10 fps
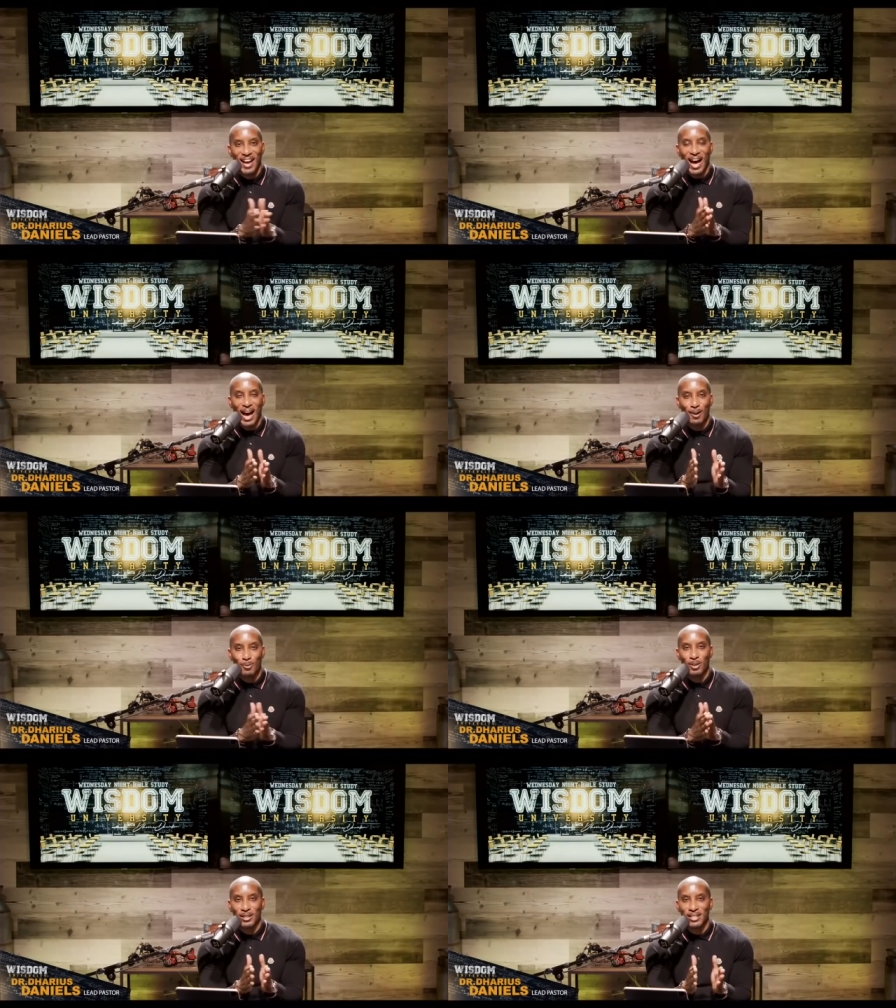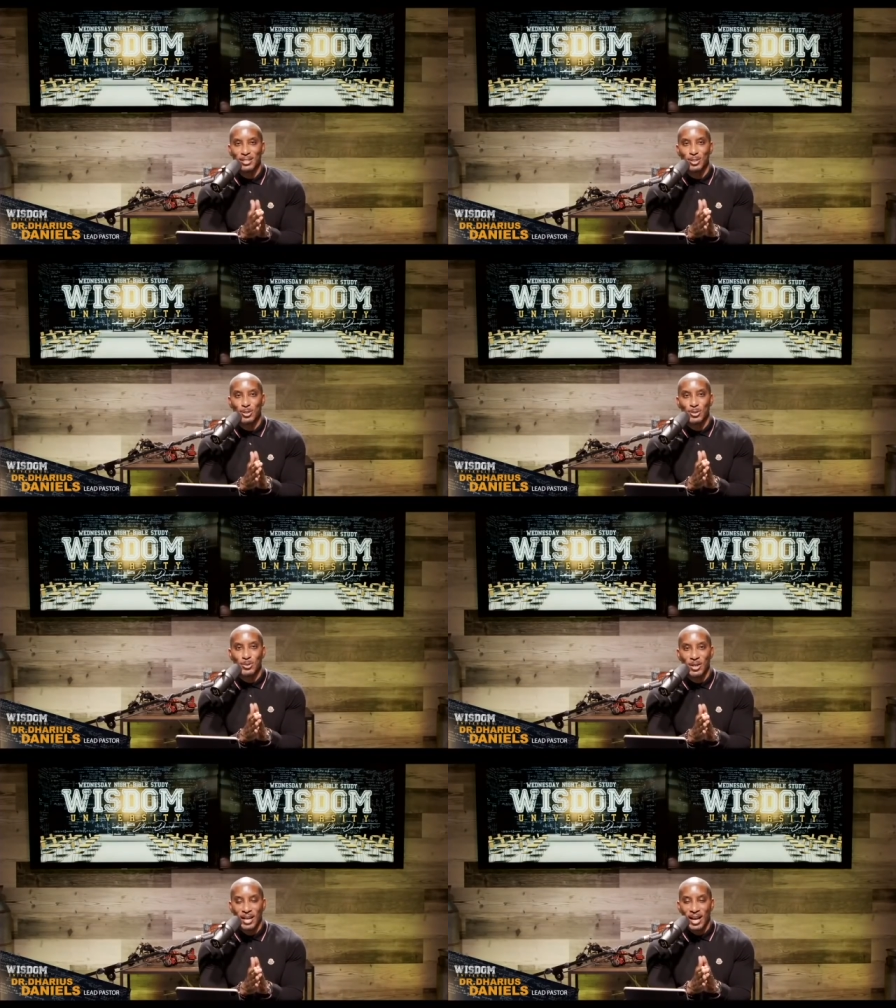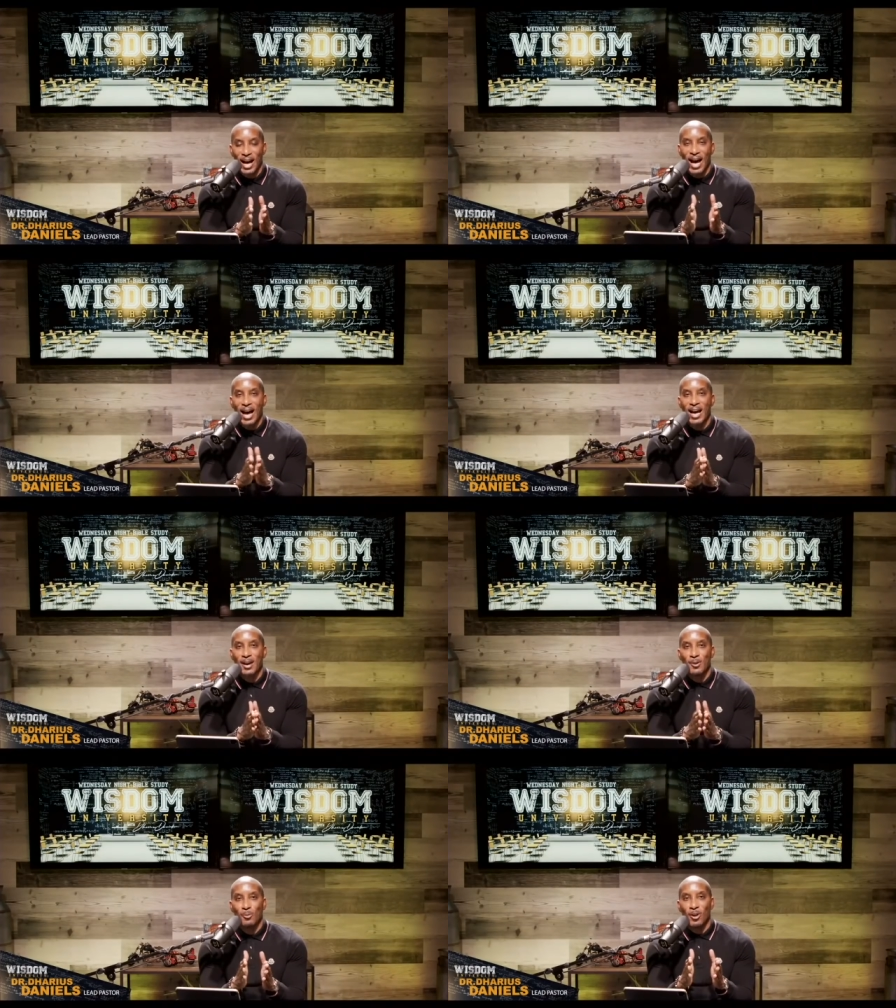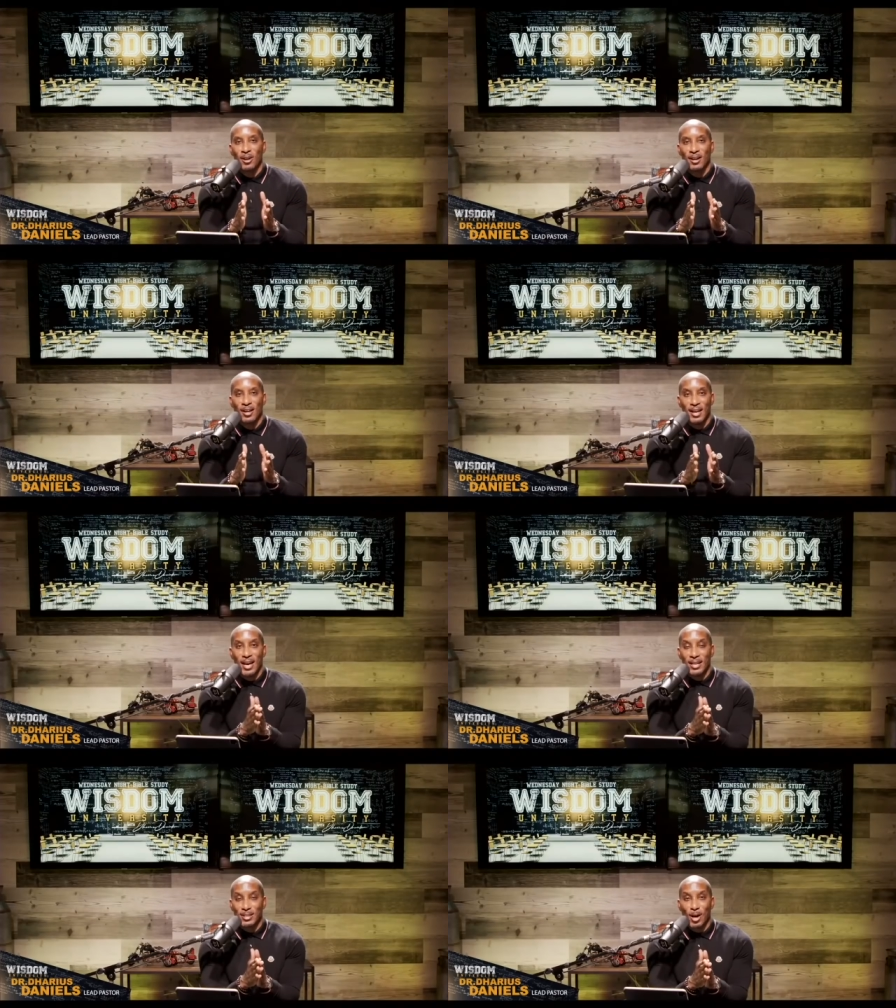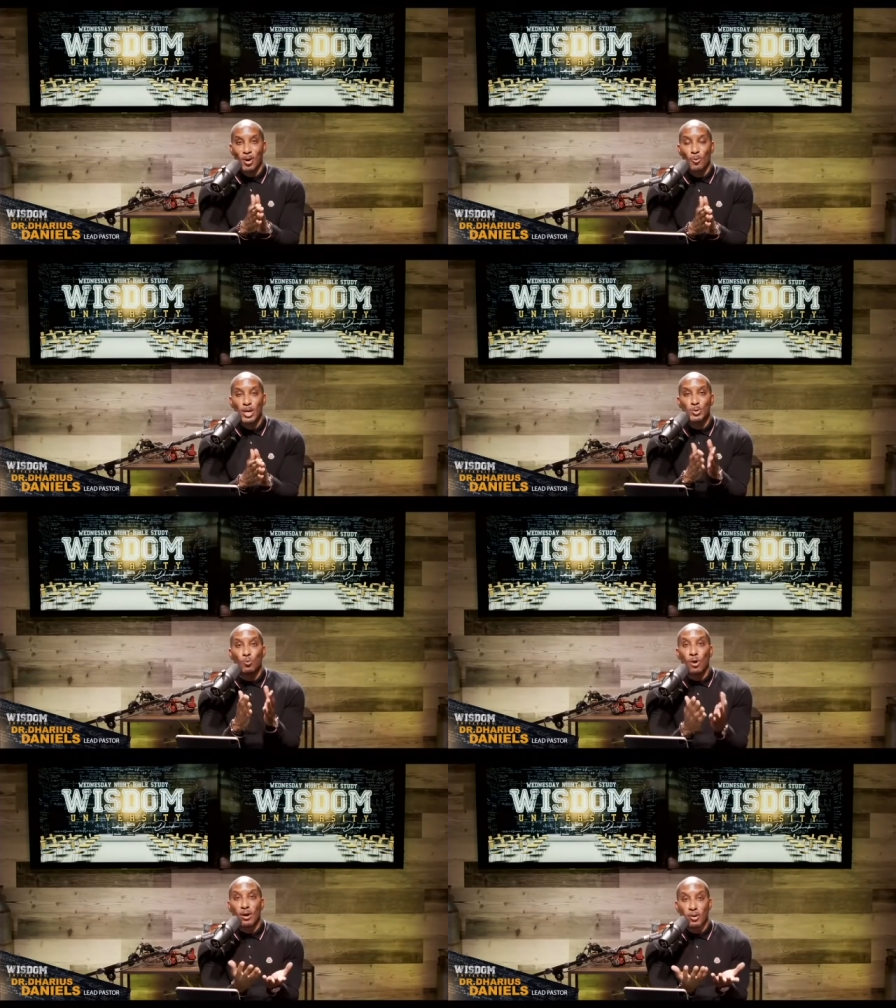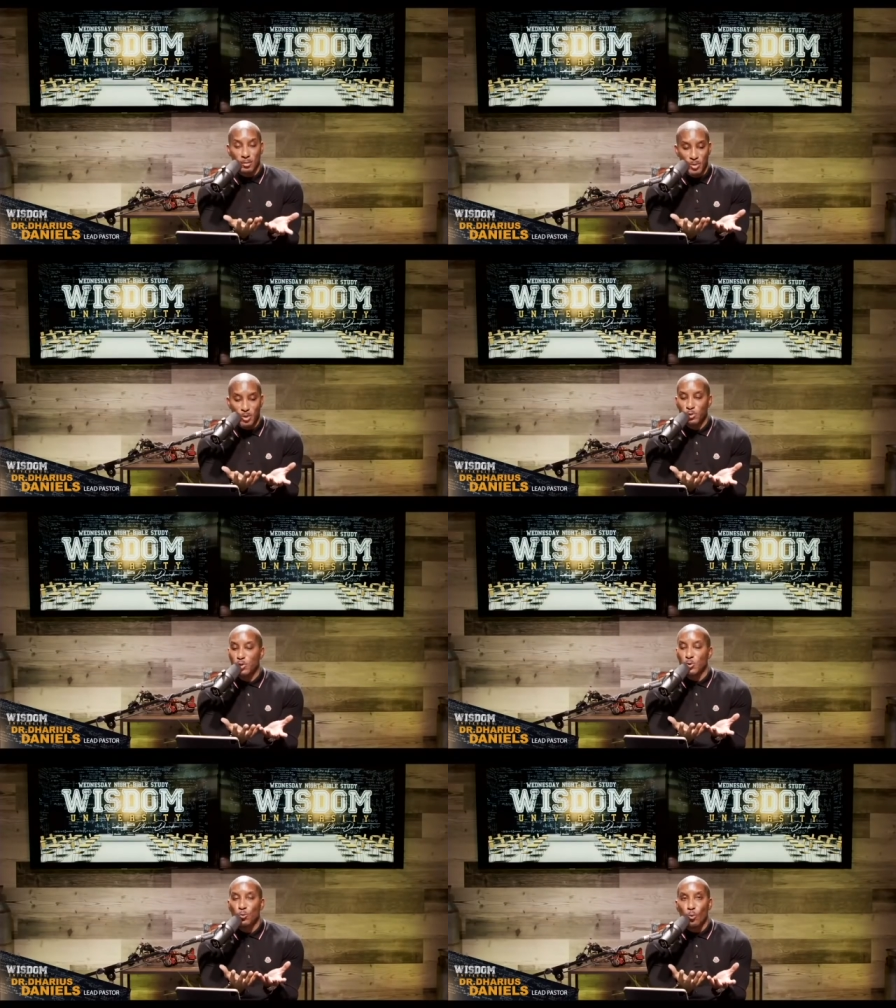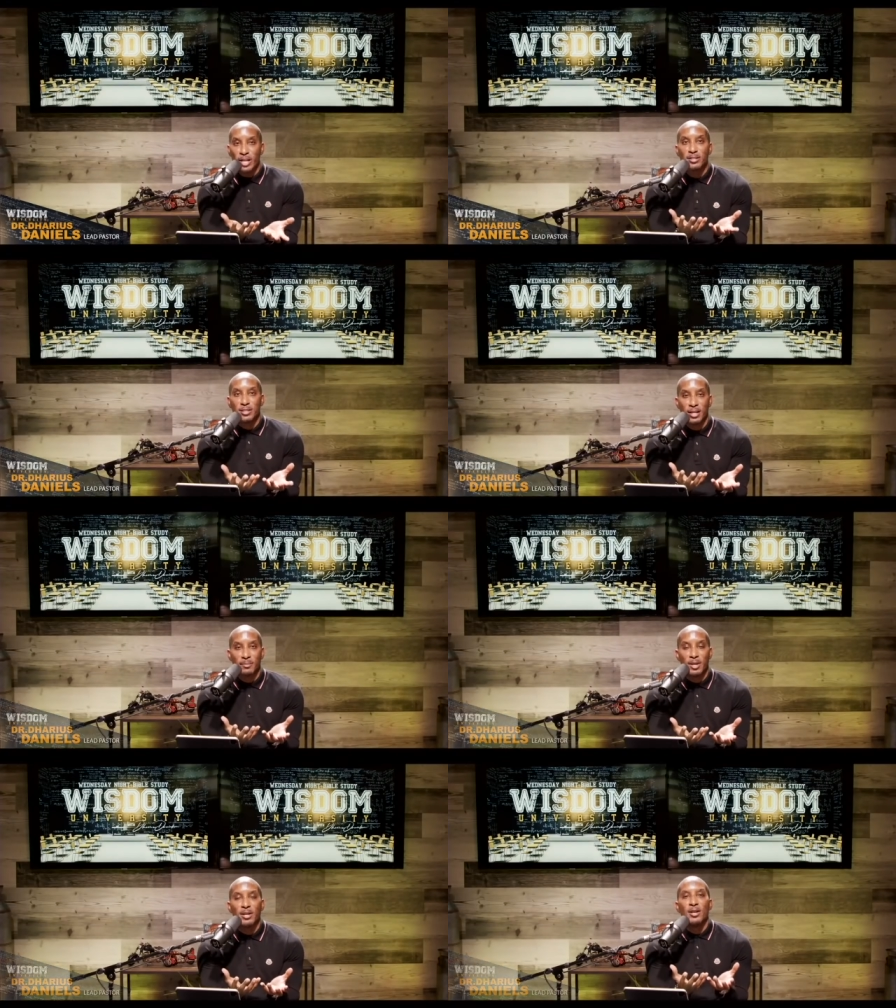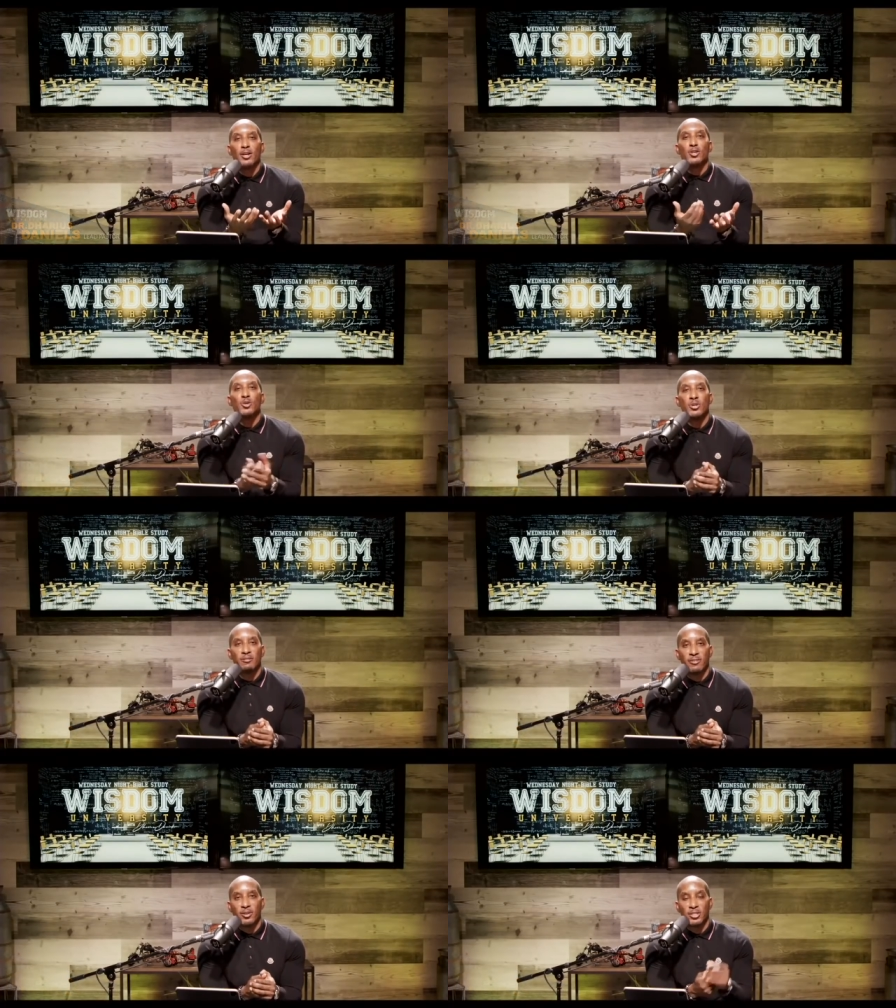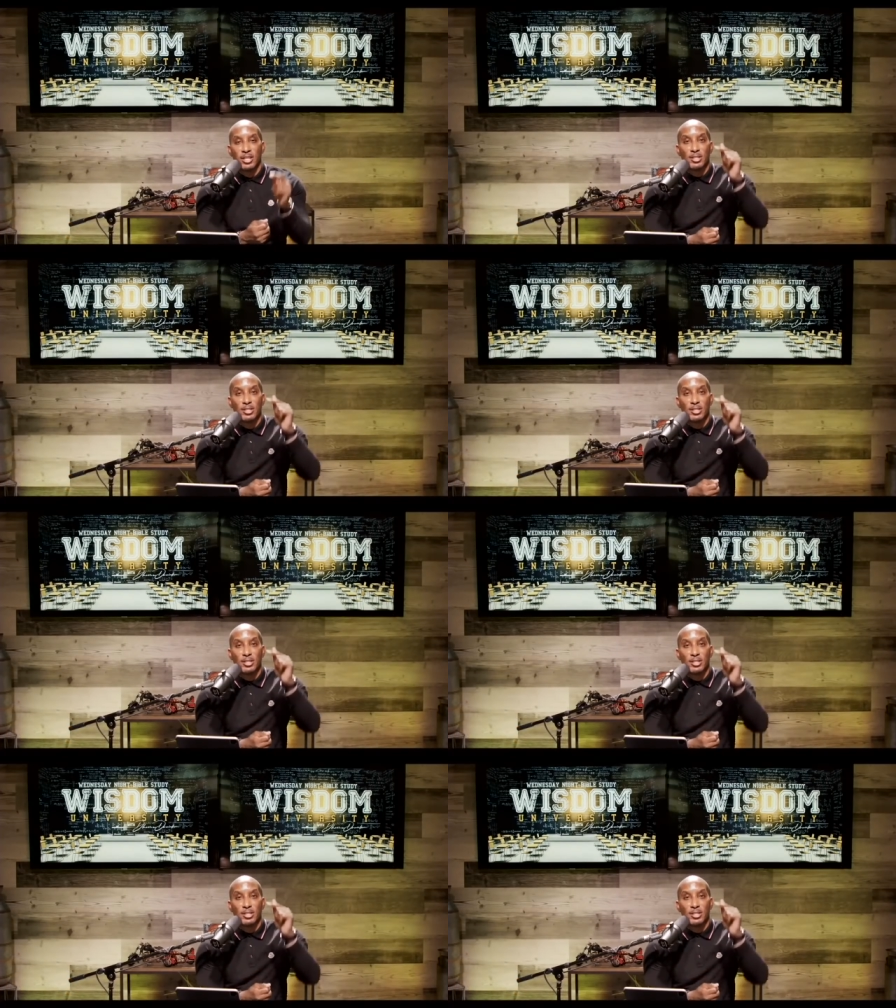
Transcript: I really do. I want to, as always, welcome you to Wisdom University.